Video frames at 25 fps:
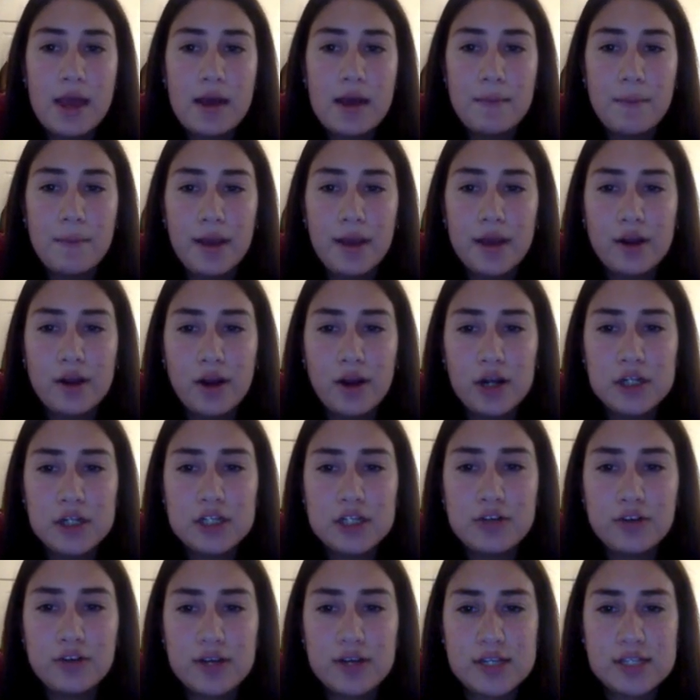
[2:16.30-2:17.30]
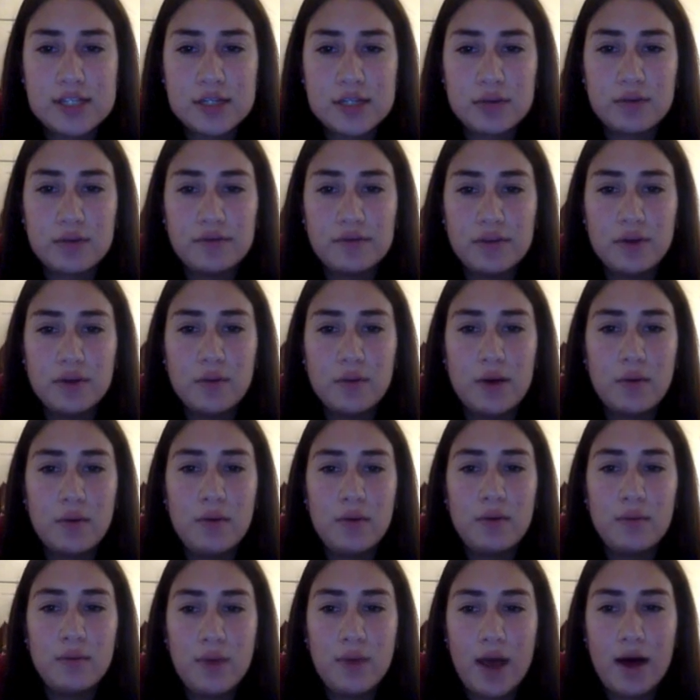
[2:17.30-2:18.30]
By encouraging Chris to review what
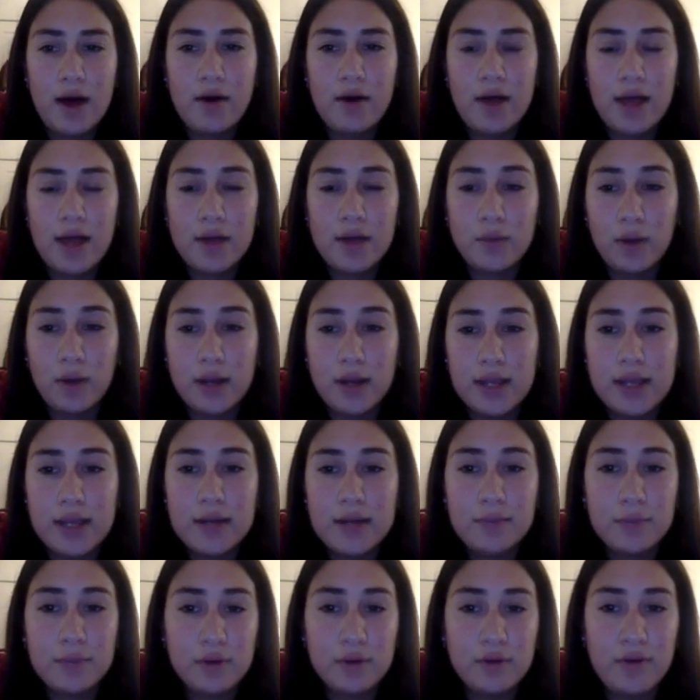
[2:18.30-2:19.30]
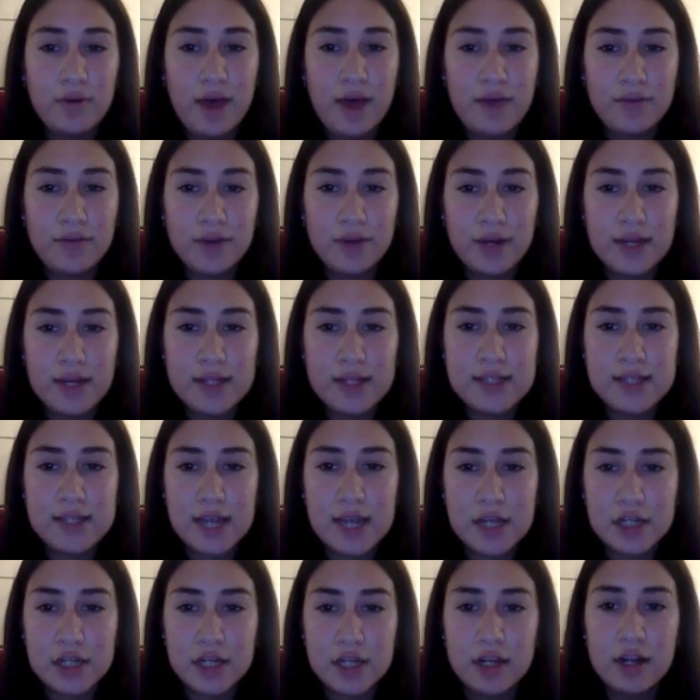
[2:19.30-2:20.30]
went well and where he can improve after each
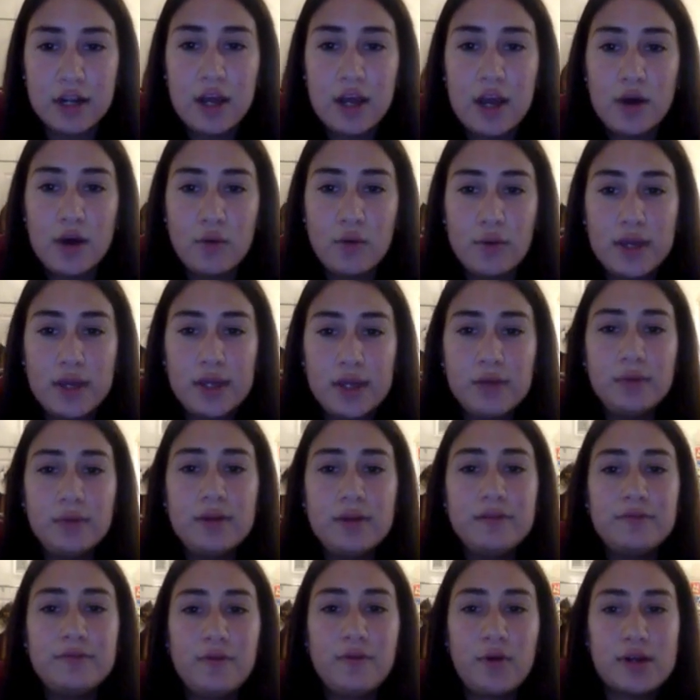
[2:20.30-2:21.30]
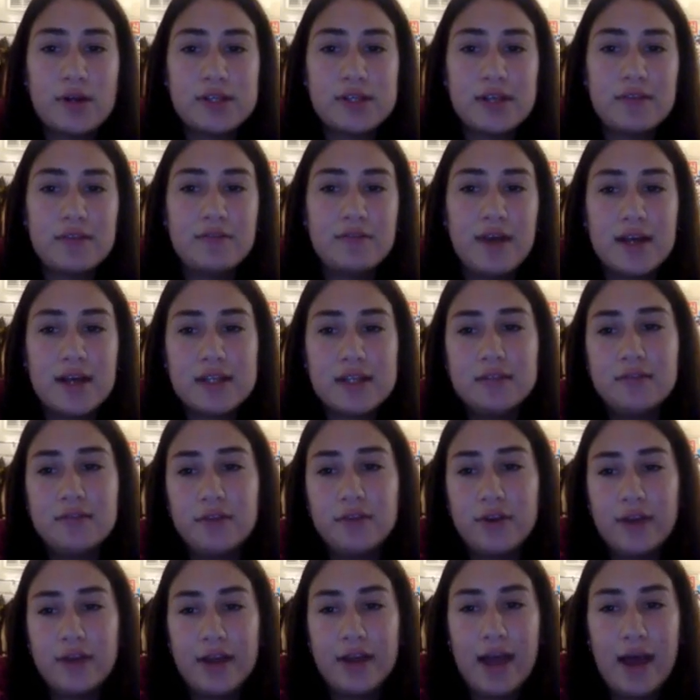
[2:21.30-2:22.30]
session, we can reinforce effective
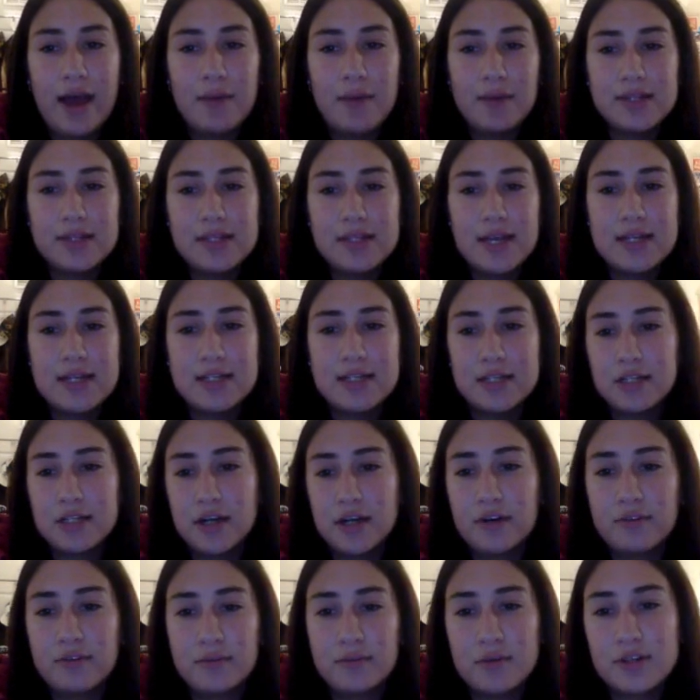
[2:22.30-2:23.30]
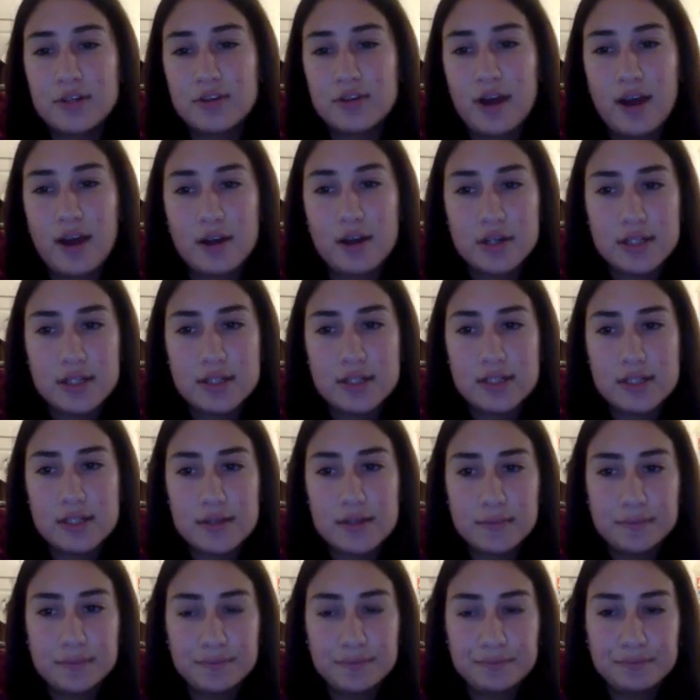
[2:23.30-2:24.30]
learning habits and deter from distractions.
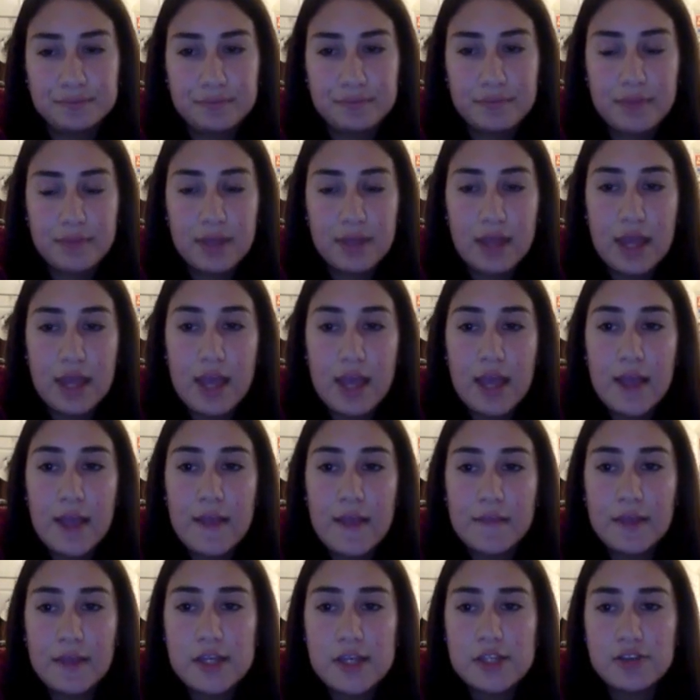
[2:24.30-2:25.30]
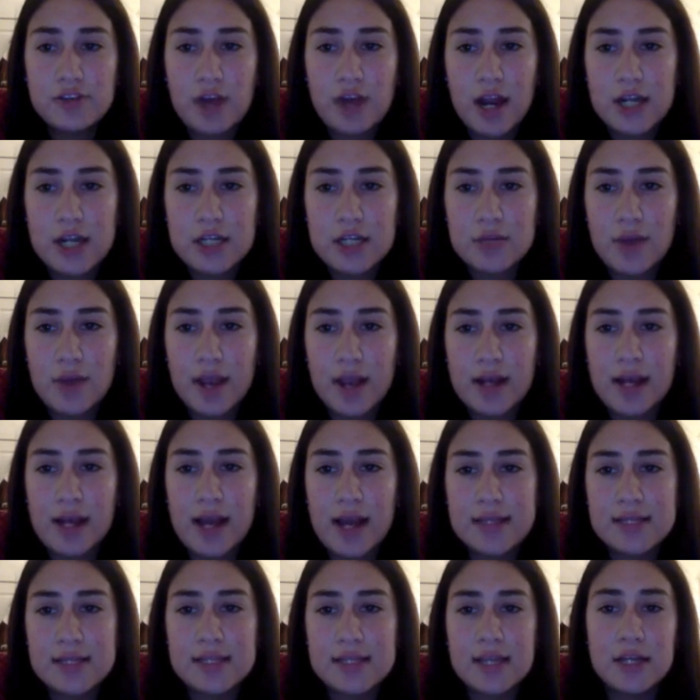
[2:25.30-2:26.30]
This strategy
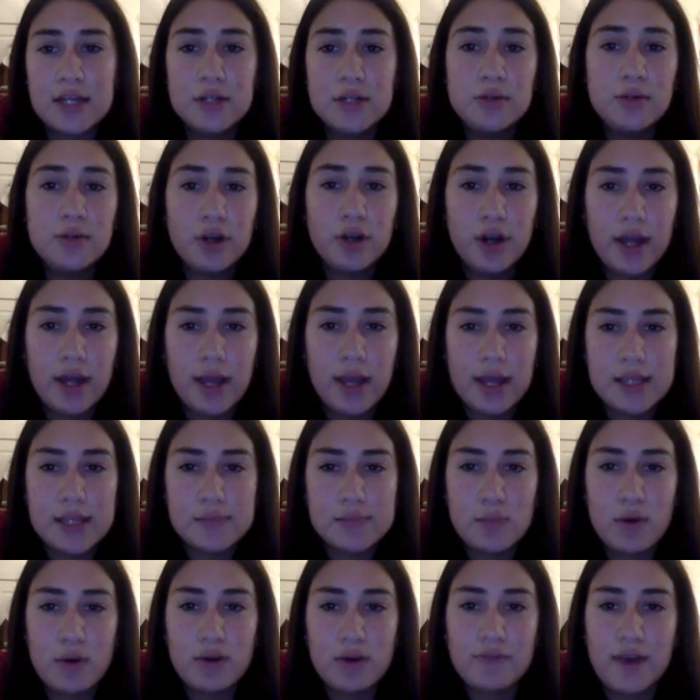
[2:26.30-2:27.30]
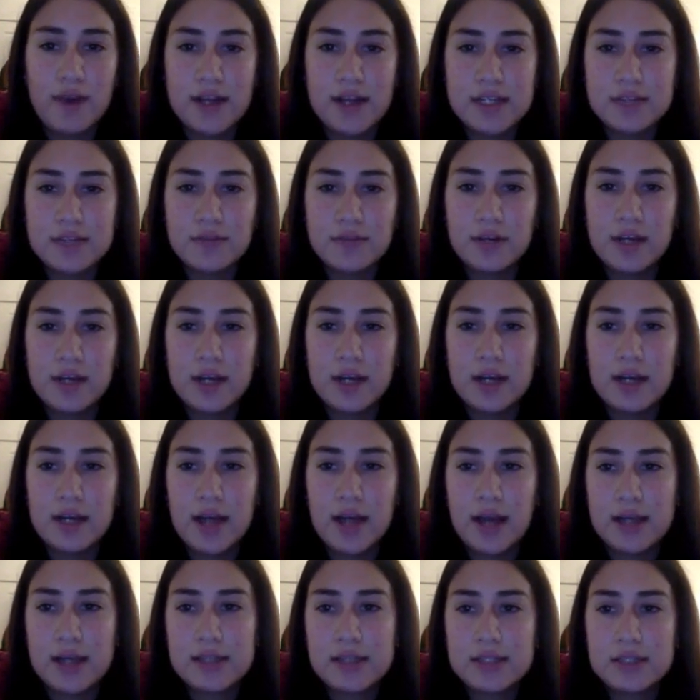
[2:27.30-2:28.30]
recognizes that new learning is more effective when it
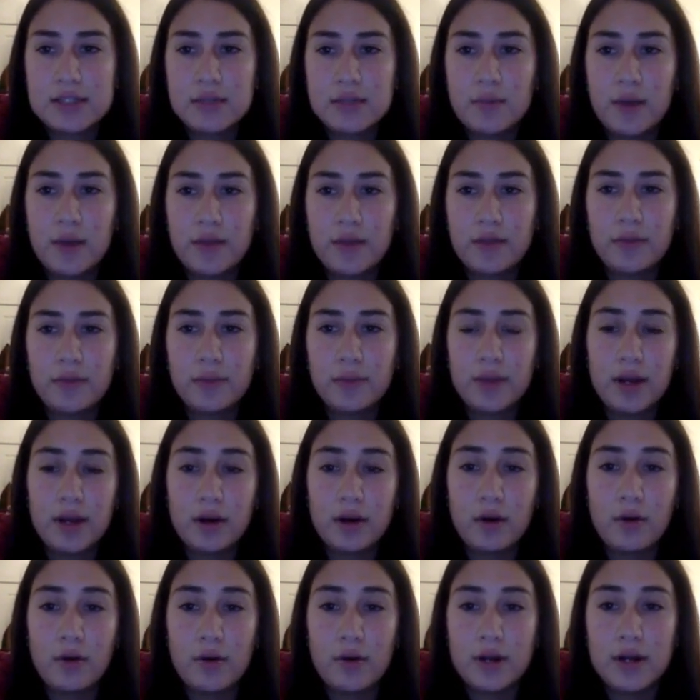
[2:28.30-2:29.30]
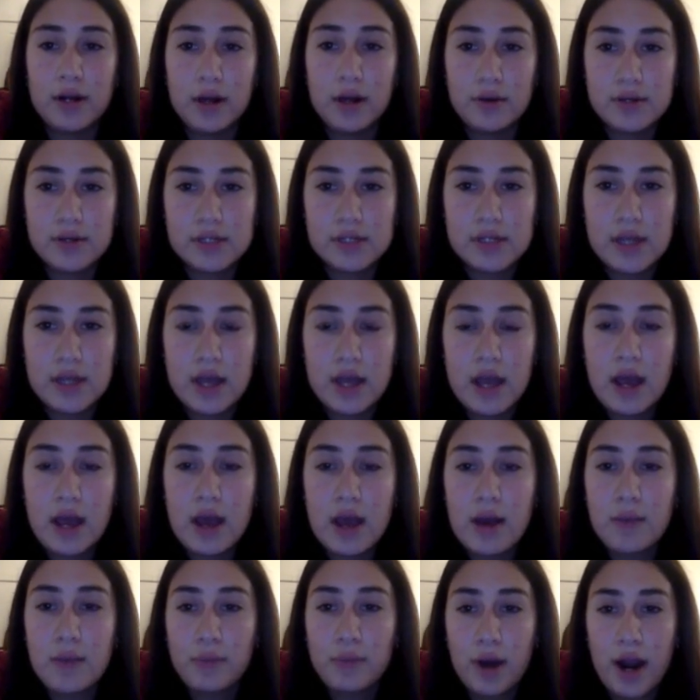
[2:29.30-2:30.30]
connects to what the reader already knows.
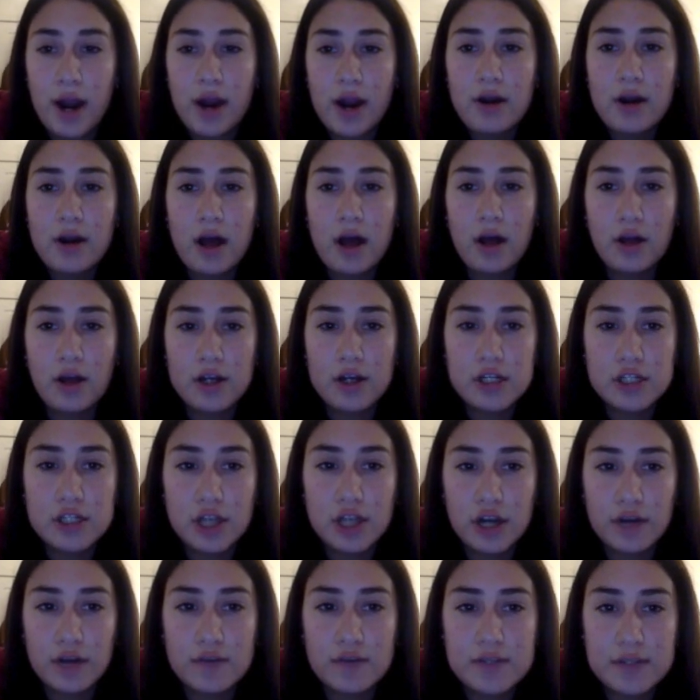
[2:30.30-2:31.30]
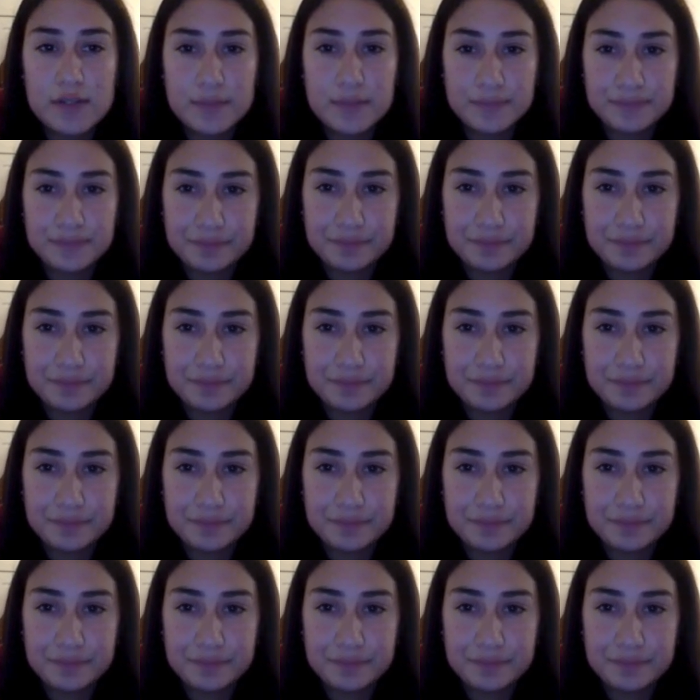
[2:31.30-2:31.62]
Prior knowledge serves